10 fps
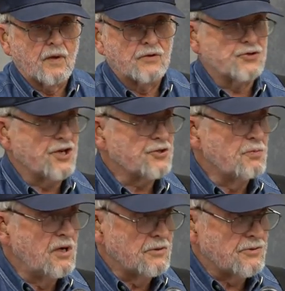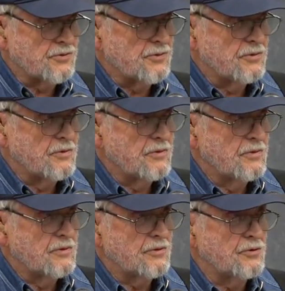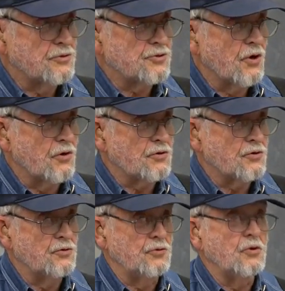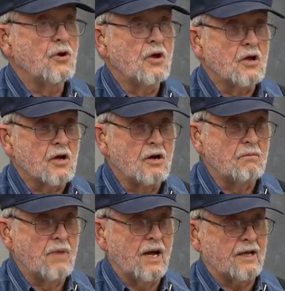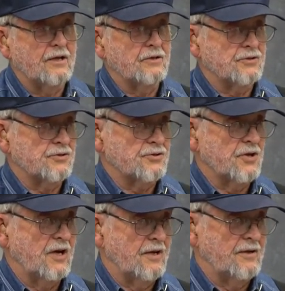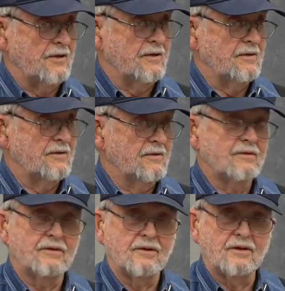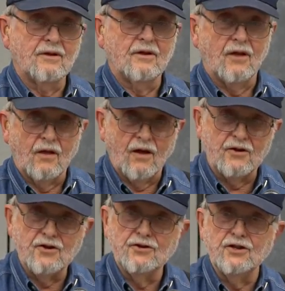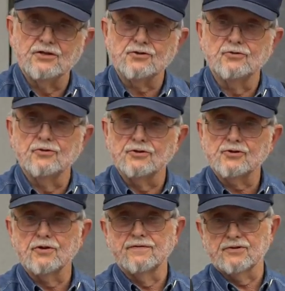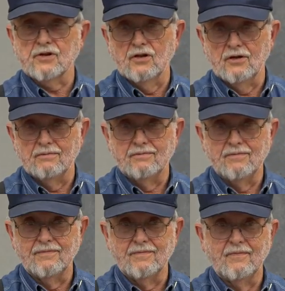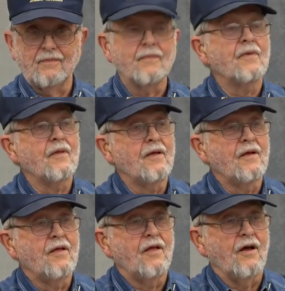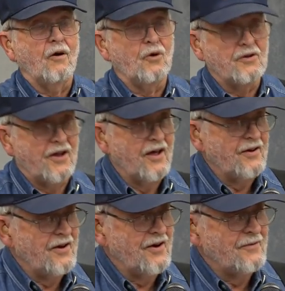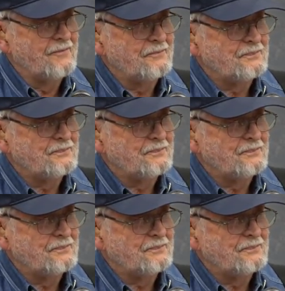six months to start to come back into society. I did this through the service club. I went down there